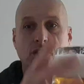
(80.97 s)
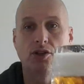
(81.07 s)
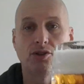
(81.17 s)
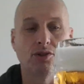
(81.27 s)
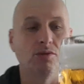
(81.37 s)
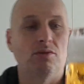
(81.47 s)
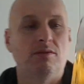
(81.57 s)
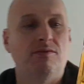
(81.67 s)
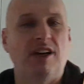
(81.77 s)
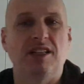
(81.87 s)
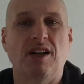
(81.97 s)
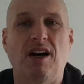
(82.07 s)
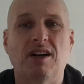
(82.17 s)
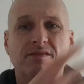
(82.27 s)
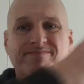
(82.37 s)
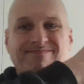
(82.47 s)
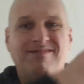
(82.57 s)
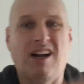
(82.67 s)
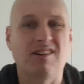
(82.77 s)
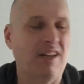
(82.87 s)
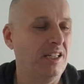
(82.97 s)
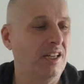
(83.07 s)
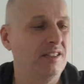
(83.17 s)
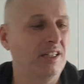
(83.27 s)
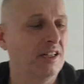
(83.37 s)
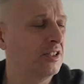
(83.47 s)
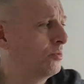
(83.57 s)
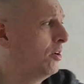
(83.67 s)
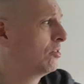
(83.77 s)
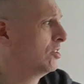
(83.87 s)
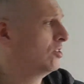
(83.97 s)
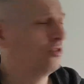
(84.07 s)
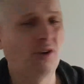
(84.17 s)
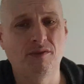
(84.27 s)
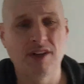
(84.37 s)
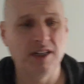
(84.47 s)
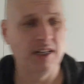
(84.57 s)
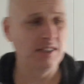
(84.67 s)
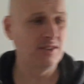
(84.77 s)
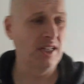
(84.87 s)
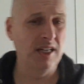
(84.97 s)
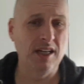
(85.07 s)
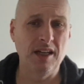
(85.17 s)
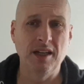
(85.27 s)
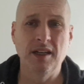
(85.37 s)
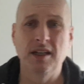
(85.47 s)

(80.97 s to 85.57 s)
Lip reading: Usual, very dark. Dark light in here as well, because it's not a very nice day.